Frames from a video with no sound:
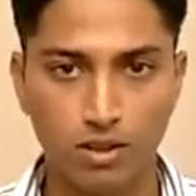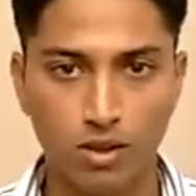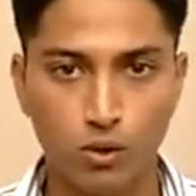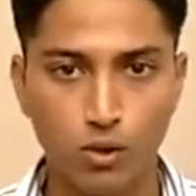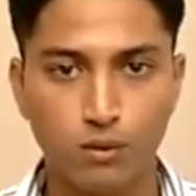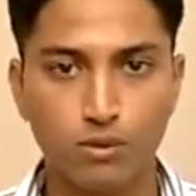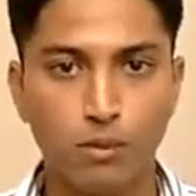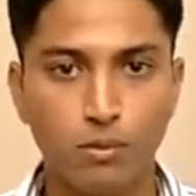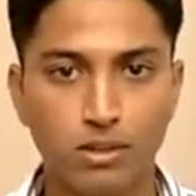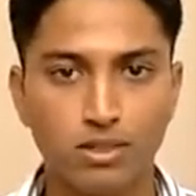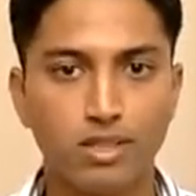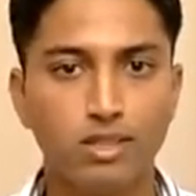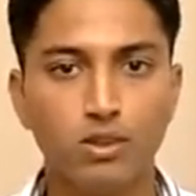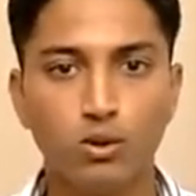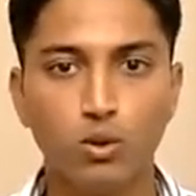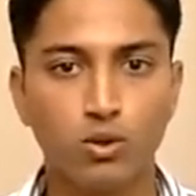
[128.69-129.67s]
Newspapers,
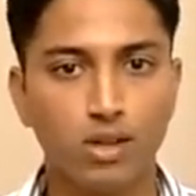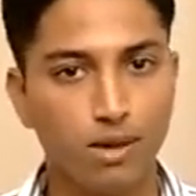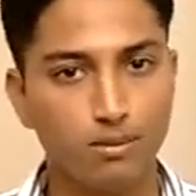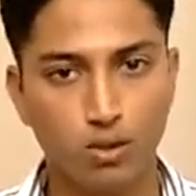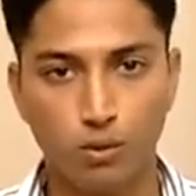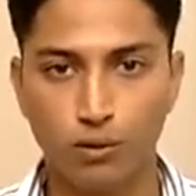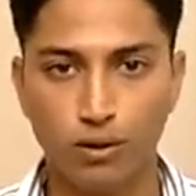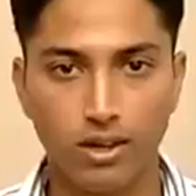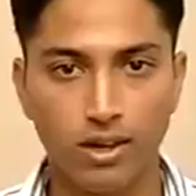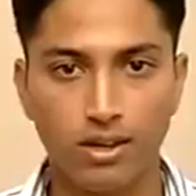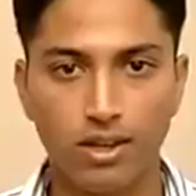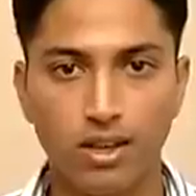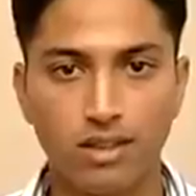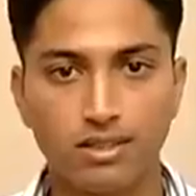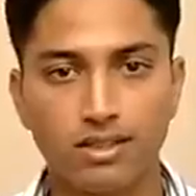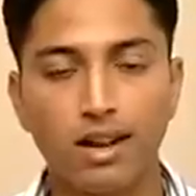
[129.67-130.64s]
Hindu, Times of India,
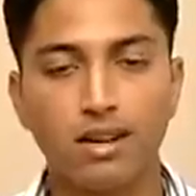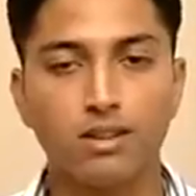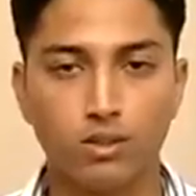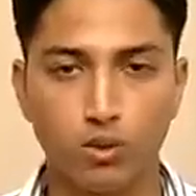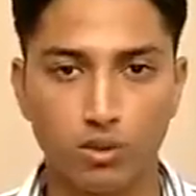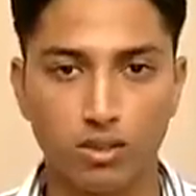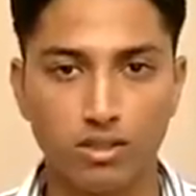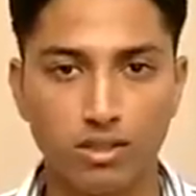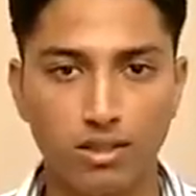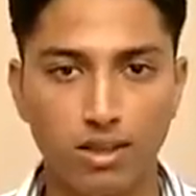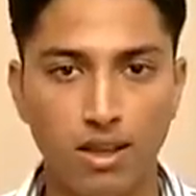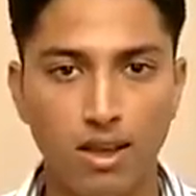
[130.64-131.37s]
they are the standard sources.